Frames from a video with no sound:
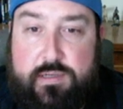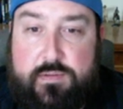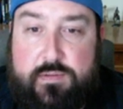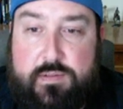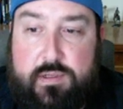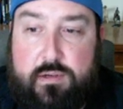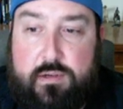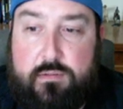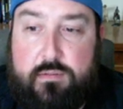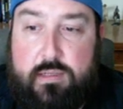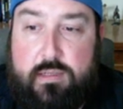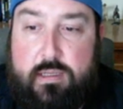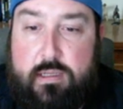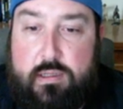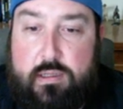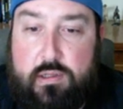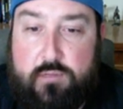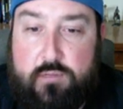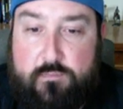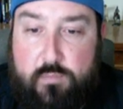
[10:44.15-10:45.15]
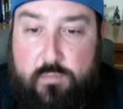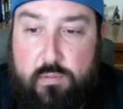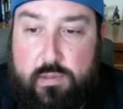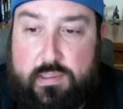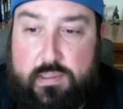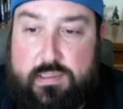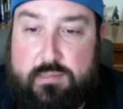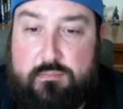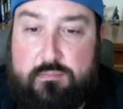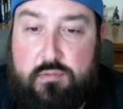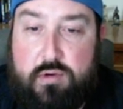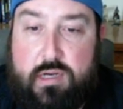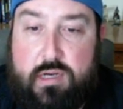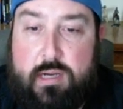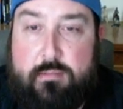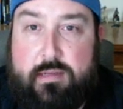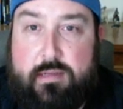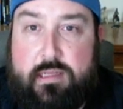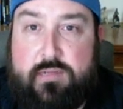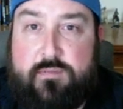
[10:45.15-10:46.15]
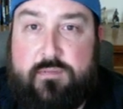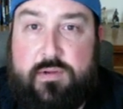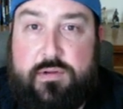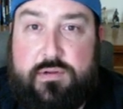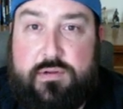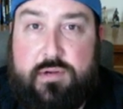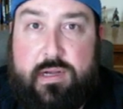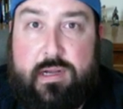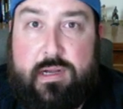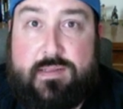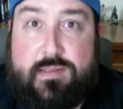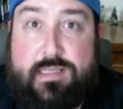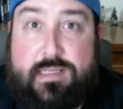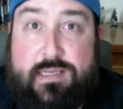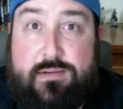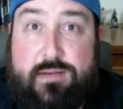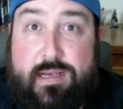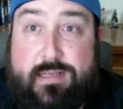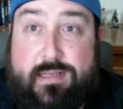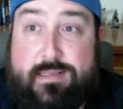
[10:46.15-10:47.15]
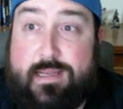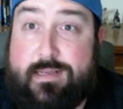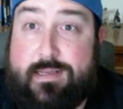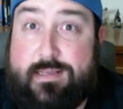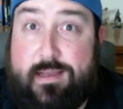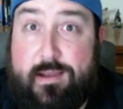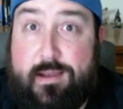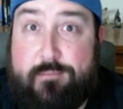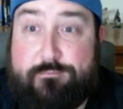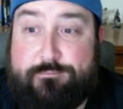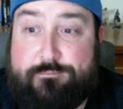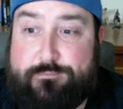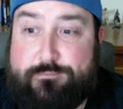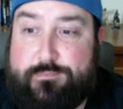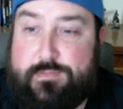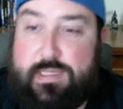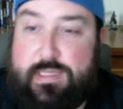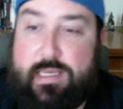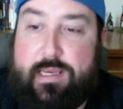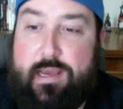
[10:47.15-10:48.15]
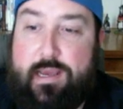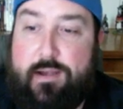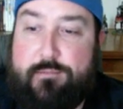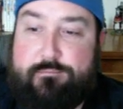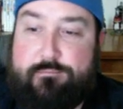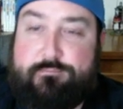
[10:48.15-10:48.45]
So look forward to some more coming in the future. And I'll see you guys next time. Take care.